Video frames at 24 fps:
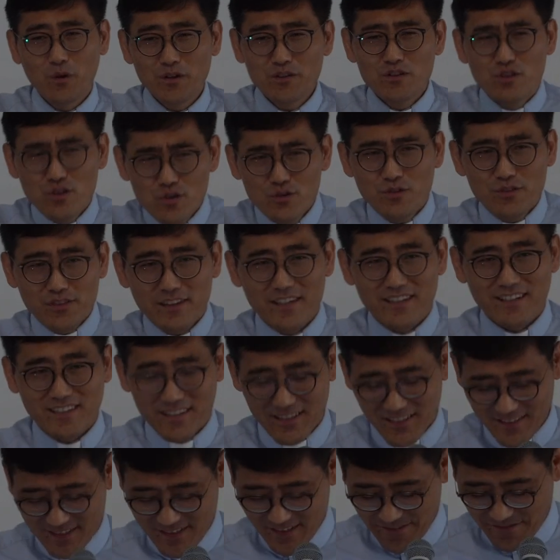when you
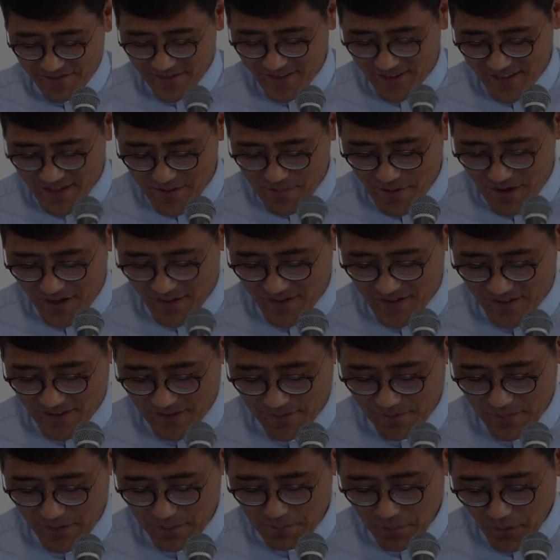think differently about
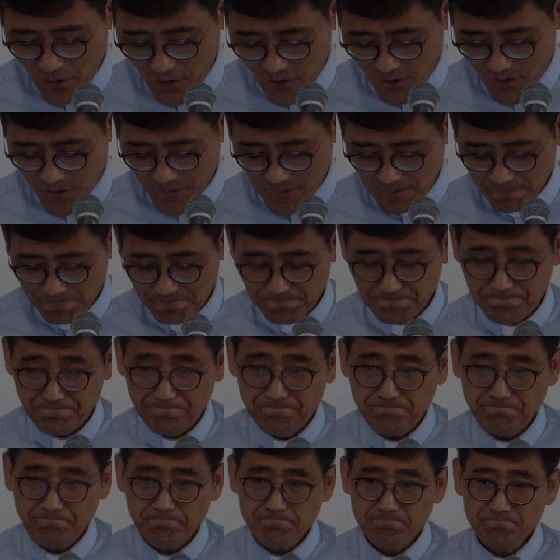it. But
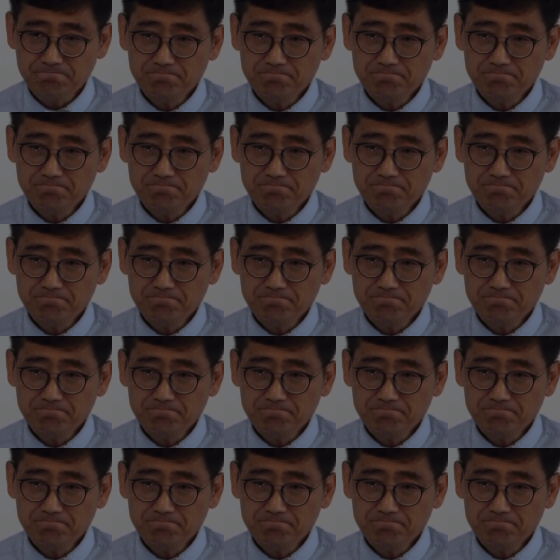Paul,